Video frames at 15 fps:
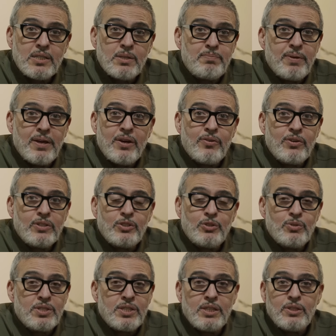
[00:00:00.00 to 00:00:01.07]
parent,
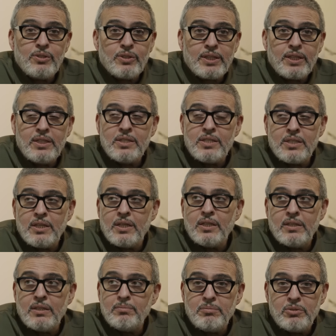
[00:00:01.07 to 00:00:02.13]
you see your kids
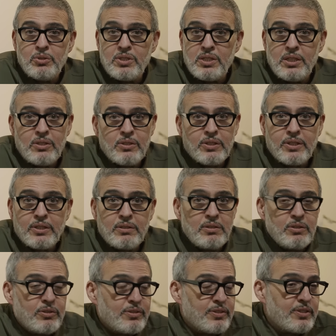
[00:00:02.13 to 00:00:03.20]
in them. You see your
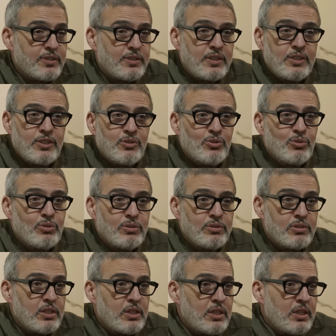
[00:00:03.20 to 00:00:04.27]

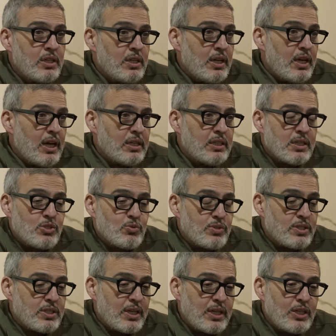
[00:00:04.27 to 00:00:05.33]
13-year-old. Anas
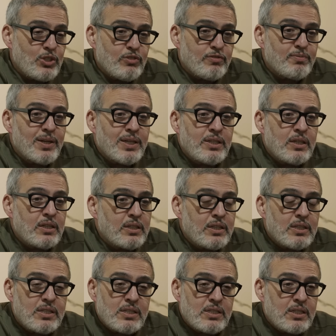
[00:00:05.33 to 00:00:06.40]
was the age of my
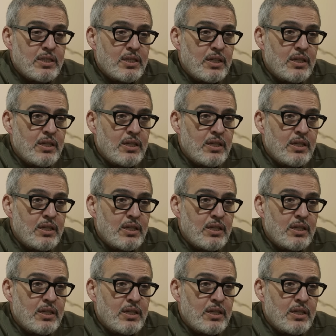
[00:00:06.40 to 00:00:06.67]
youngest,